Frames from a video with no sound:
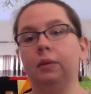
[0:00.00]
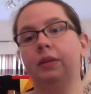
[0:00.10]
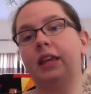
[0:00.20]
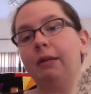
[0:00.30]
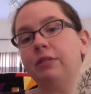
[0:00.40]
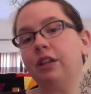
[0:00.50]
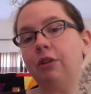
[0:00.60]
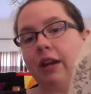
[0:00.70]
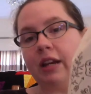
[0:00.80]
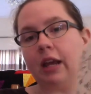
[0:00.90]
that was a
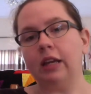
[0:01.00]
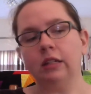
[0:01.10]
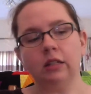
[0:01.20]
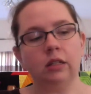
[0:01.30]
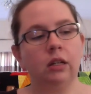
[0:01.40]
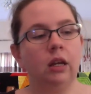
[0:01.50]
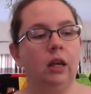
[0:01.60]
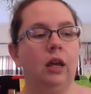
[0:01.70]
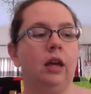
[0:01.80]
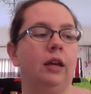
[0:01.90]
great night.
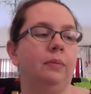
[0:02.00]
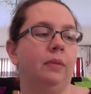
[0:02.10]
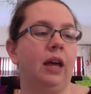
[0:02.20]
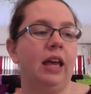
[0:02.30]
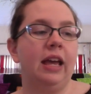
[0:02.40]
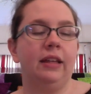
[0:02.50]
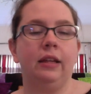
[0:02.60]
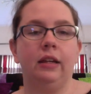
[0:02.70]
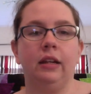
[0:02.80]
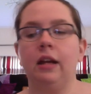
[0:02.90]
I
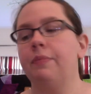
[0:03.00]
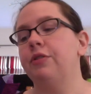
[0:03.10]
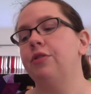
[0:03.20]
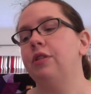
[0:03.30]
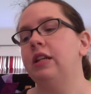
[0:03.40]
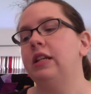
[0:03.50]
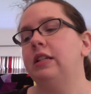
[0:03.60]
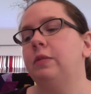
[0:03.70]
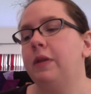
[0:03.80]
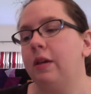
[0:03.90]
had an opportunity to
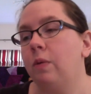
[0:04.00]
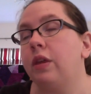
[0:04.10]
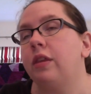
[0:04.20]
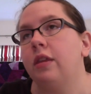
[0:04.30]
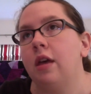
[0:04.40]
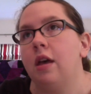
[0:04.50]
speak with